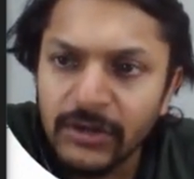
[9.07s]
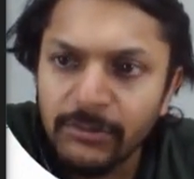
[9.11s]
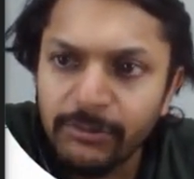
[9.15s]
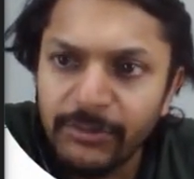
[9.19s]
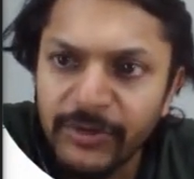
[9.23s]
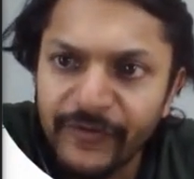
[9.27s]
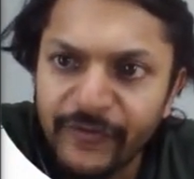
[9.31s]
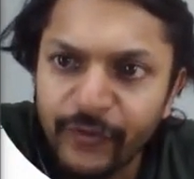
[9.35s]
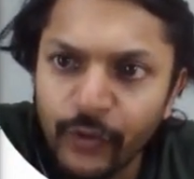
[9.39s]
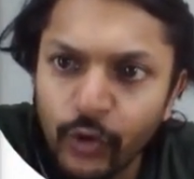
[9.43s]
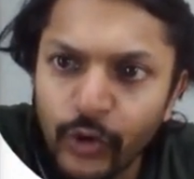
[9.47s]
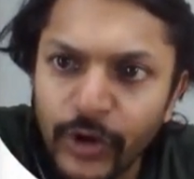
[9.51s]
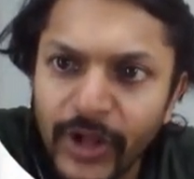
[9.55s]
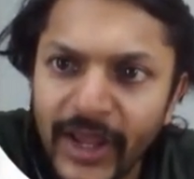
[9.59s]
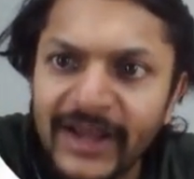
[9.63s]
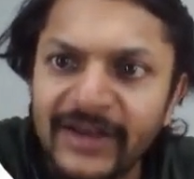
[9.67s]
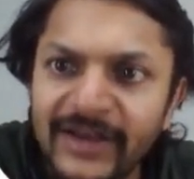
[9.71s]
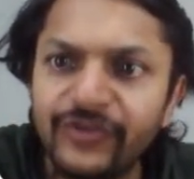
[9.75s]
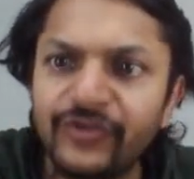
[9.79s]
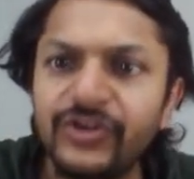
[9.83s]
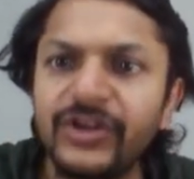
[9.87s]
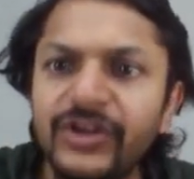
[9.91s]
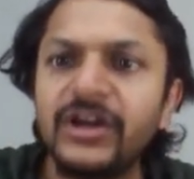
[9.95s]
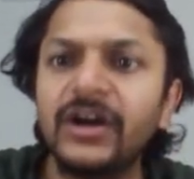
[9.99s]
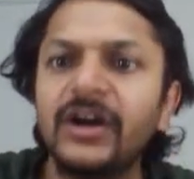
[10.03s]
before
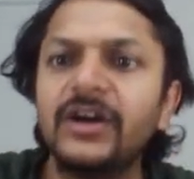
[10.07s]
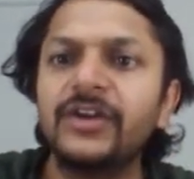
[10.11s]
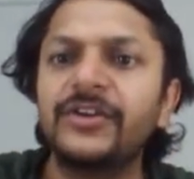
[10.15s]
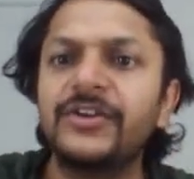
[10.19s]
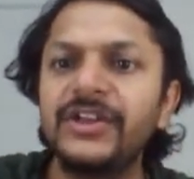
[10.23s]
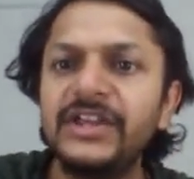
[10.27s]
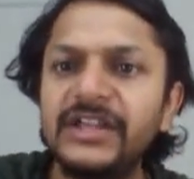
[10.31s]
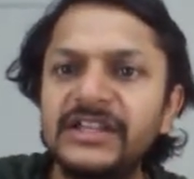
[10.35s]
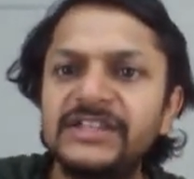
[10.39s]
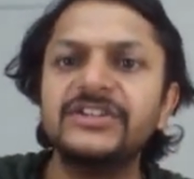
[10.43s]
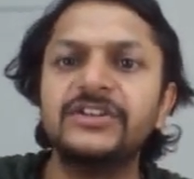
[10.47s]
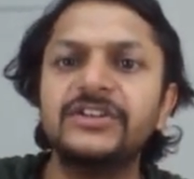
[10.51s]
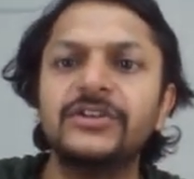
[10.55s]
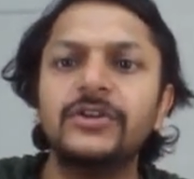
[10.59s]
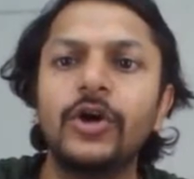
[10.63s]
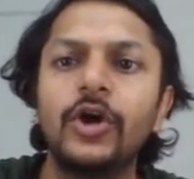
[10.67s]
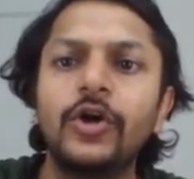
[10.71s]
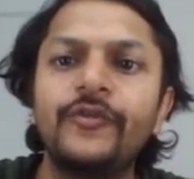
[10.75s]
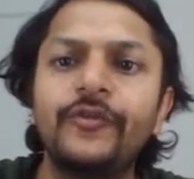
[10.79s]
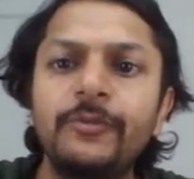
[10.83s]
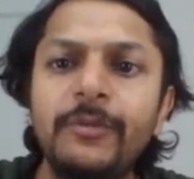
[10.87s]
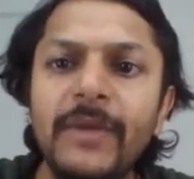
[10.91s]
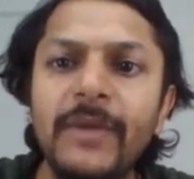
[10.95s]
entering a region of